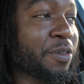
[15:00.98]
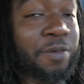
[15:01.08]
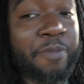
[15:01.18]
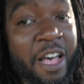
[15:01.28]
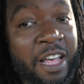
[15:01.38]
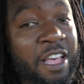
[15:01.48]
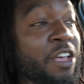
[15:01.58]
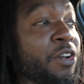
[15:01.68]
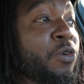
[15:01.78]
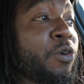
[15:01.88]
to my
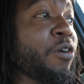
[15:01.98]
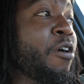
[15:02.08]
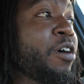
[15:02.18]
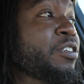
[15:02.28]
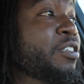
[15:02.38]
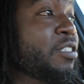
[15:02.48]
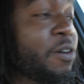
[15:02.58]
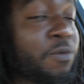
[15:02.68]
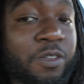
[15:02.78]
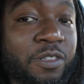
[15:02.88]
core audience
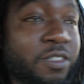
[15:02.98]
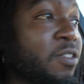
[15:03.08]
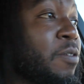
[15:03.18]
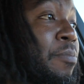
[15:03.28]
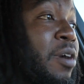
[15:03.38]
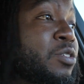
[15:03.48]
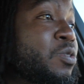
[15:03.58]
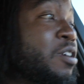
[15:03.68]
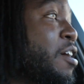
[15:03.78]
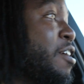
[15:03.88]
that was muscle
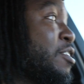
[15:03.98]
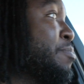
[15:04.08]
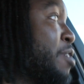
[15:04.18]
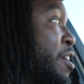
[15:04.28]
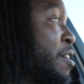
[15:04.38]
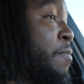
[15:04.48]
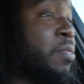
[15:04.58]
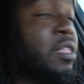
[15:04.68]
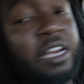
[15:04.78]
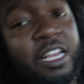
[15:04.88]
cars,
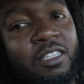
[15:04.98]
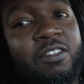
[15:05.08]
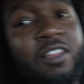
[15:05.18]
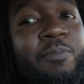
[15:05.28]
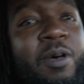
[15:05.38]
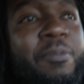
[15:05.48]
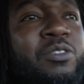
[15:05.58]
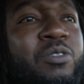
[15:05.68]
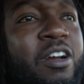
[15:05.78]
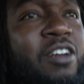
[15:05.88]
and I still love my
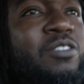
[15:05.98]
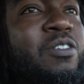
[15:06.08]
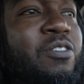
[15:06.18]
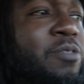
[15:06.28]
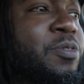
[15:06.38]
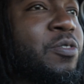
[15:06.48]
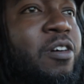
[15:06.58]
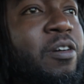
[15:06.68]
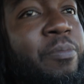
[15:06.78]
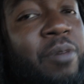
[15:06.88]
muscle cars too, don't get me
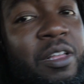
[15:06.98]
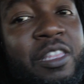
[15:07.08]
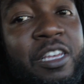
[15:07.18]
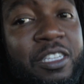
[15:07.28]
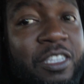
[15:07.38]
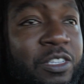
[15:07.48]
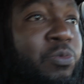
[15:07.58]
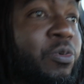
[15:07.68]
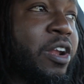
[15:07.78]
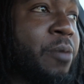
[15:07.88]
wrong, but this is
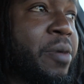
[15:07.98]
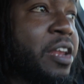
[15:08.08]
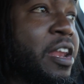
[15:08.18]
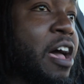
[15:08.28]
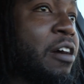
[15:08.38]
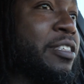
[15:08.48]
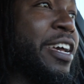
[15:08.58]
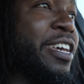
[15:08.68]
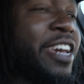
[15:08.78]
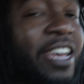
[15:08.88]
what I'm at now, because I
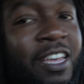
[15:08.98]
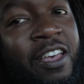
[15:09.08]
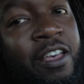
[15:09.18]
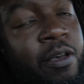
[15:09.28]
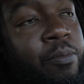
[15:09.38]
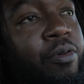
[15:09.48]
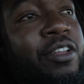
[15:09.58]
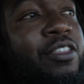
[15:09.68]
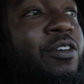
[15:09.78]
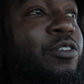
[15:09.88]
can't
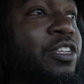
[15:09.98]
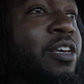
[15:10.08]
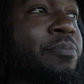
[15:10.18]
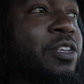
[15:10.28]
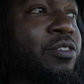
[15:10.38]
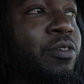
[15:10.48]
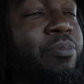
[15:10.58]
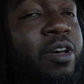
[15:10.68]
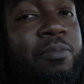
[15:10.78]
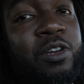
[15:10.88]
break those limits on
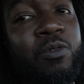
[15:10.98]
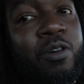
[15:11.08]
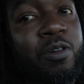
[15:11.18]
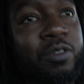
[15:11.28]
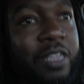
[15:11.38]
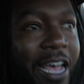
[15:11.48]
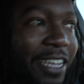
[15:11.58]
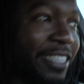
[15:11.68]
public roads. I